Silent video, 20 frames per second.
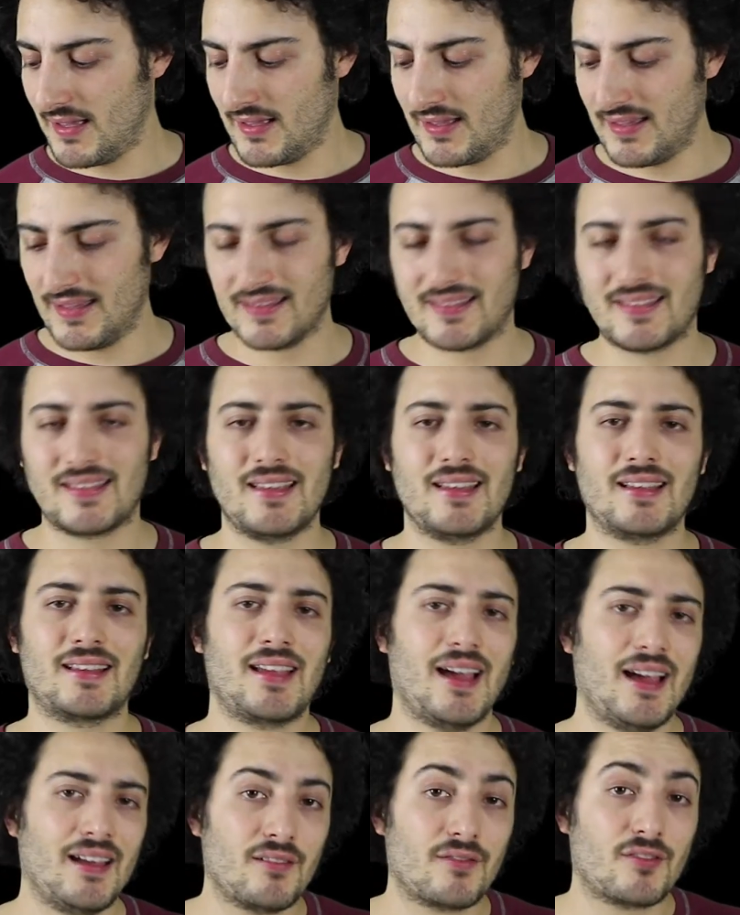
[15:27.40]
it
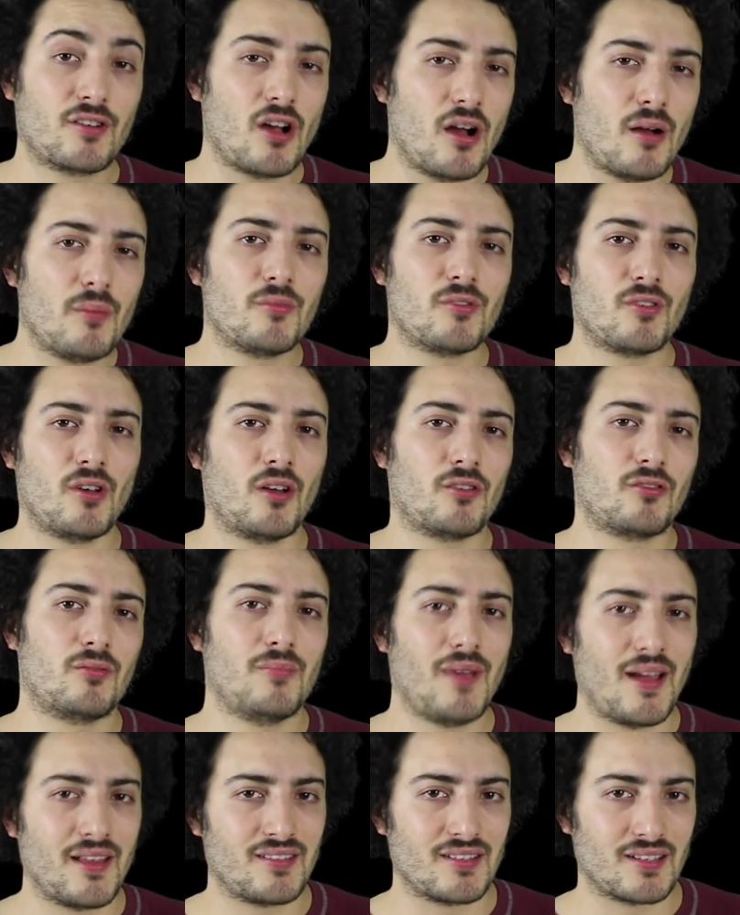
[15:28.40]
kind of comes
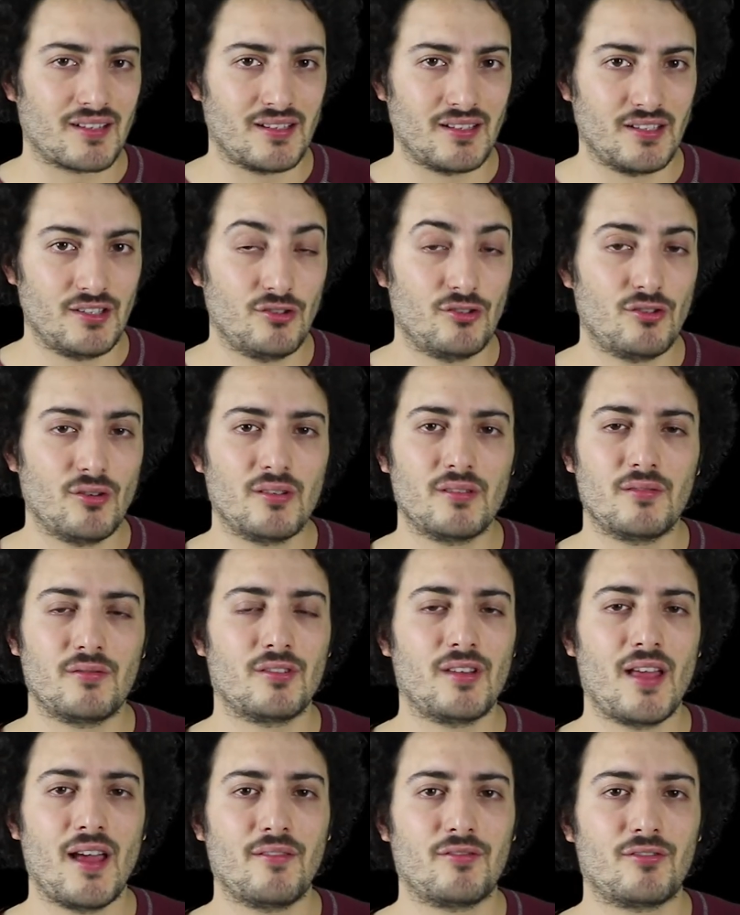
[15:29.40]
automatically. You don't
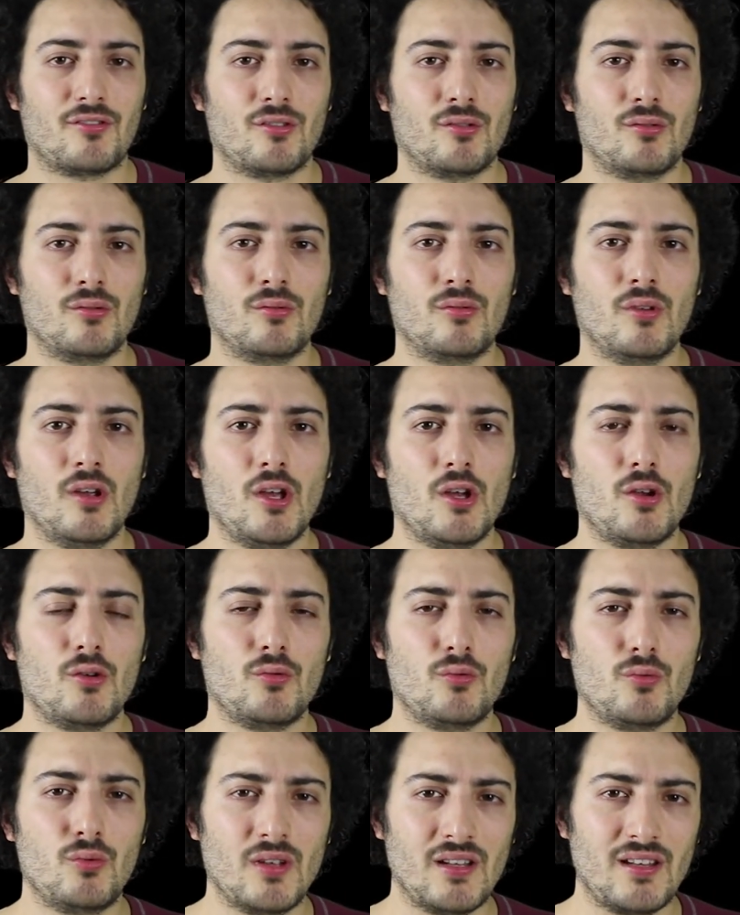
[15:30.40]
even have to
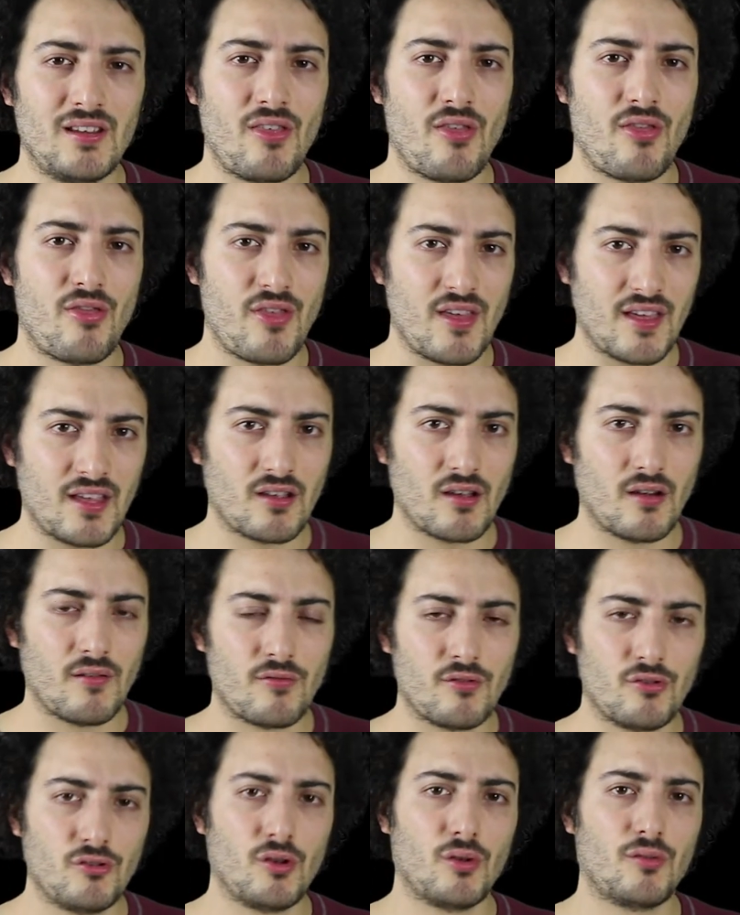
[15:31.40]
really think
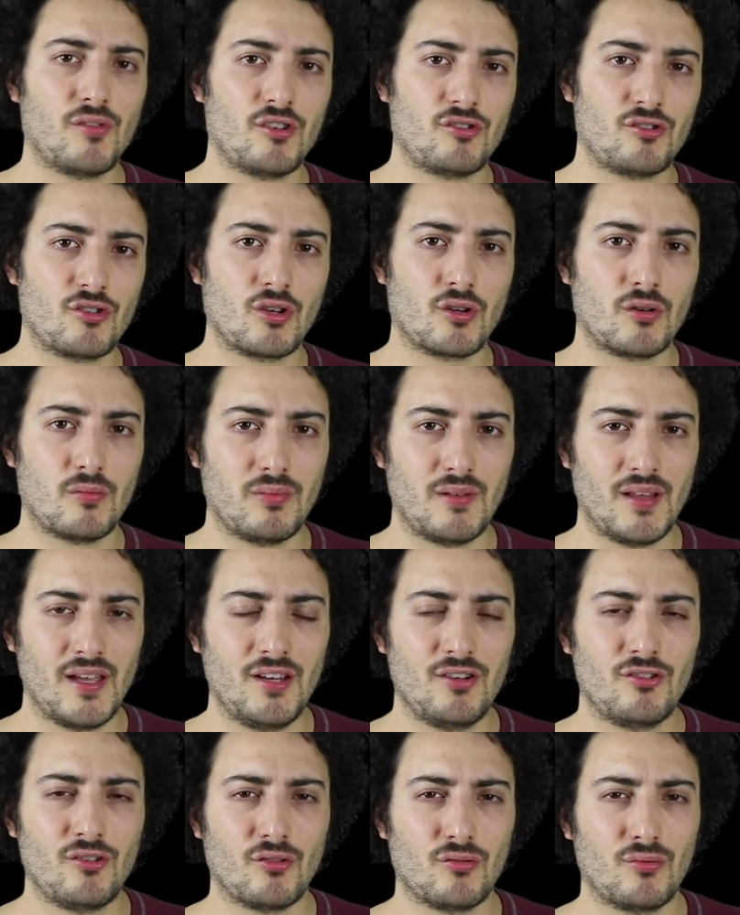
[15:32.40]
of the note that you're going to
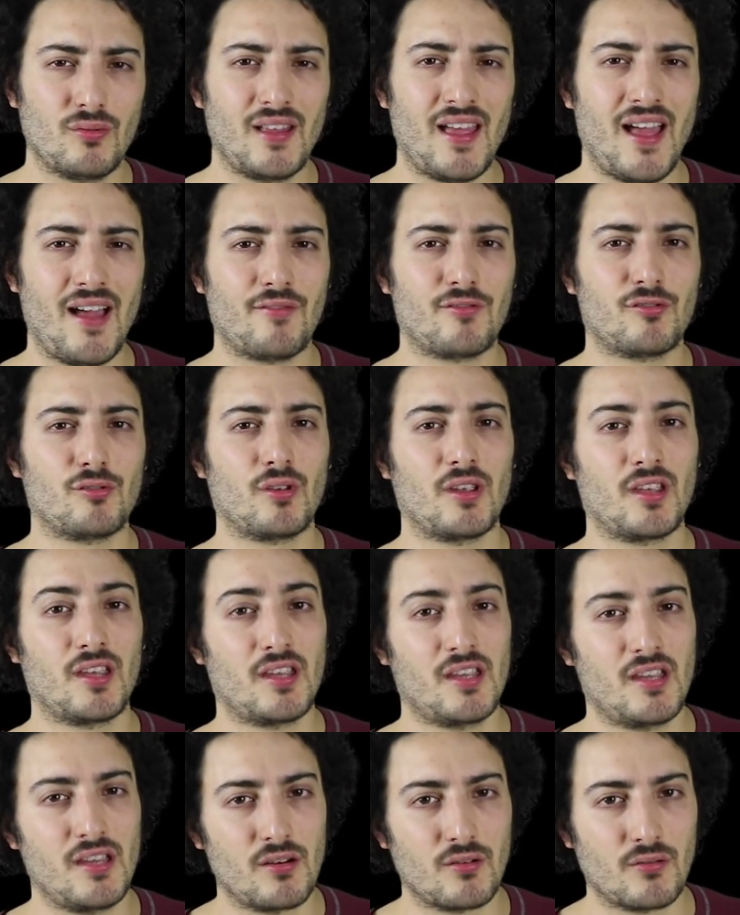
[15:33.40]
play. You don't really have to
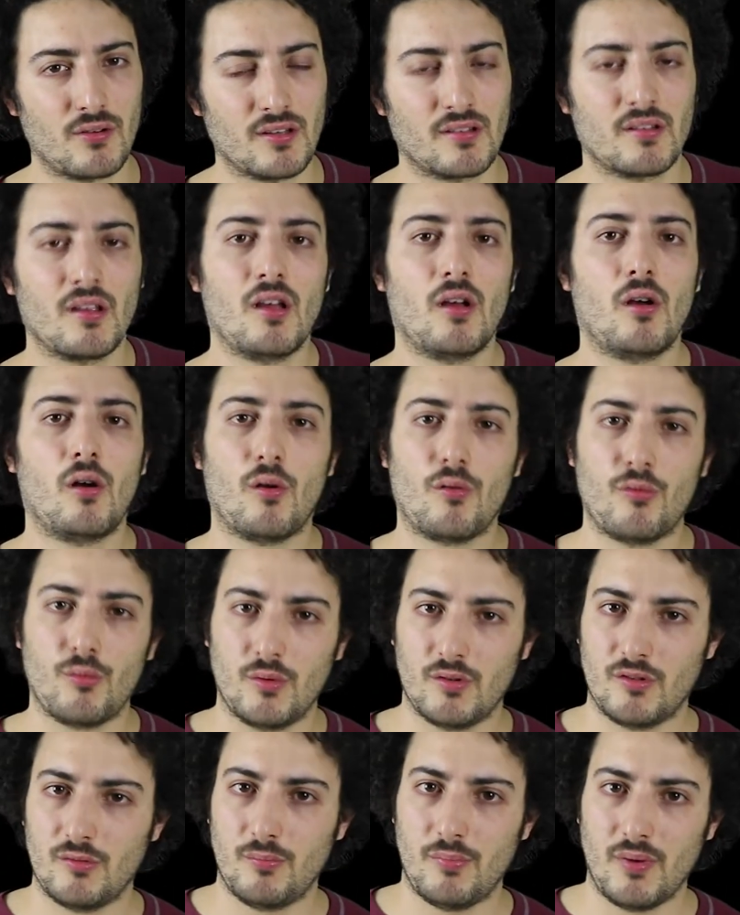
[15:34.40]
hear it, although
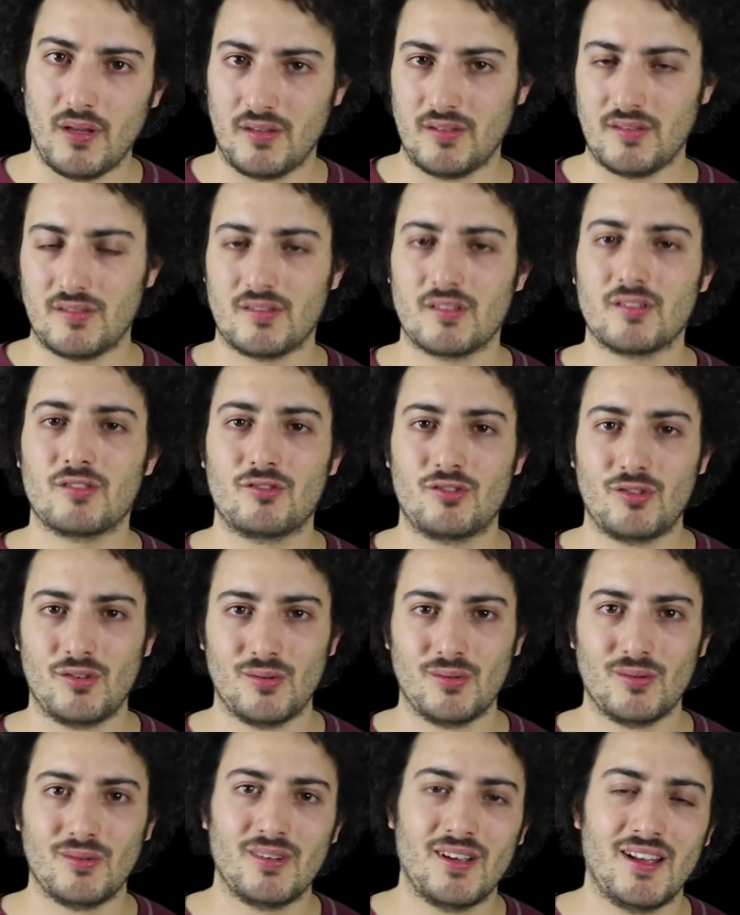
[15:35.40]
it's best
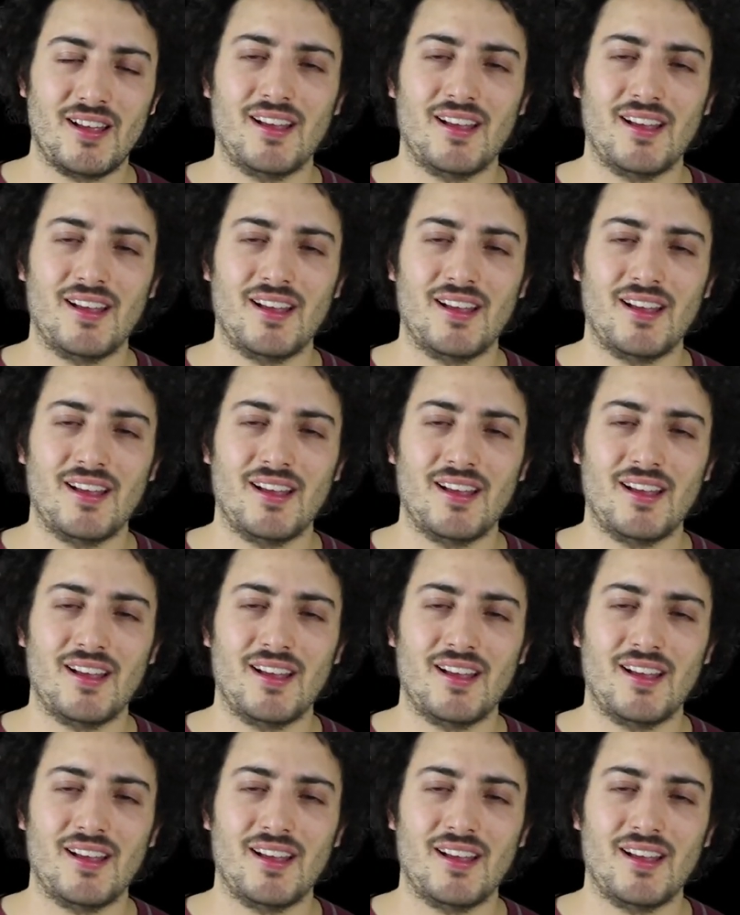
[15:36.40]
to